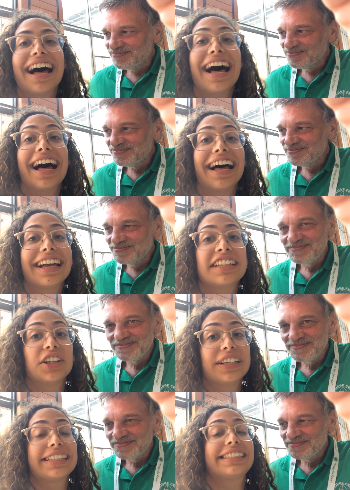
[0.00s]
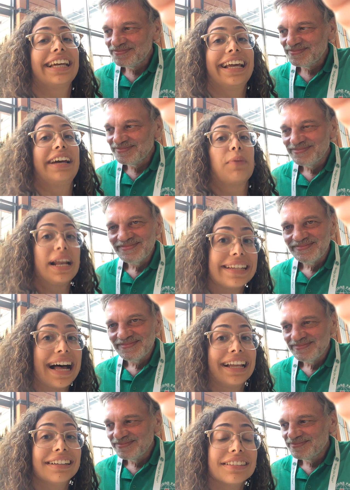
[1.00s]
Speaker 1: Ah, he told us uh, well
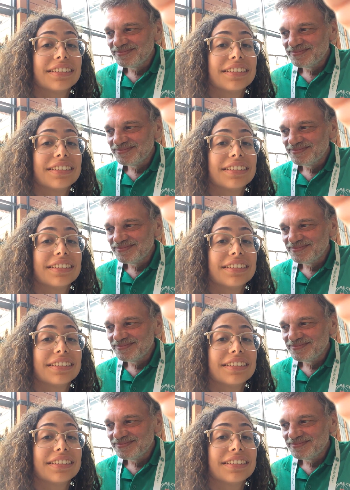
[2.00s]
done